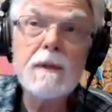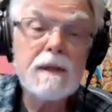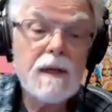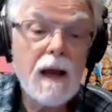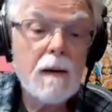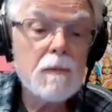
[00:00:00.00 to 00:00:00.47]

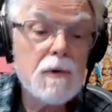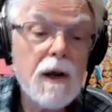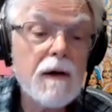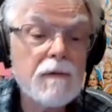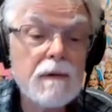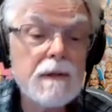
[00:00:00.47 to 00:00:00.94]
that time
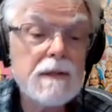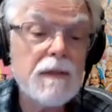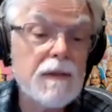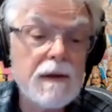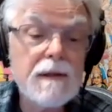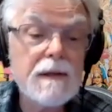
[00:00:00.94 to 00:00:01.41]
travel is a
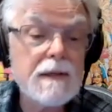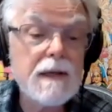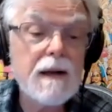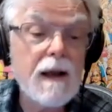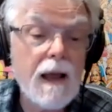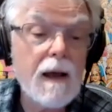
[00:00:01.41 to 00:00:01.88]
thing that's
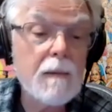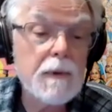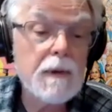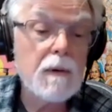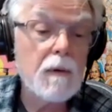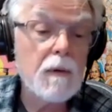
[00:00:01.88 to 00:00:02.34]
going to
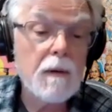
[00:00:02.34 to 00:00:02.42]
happen or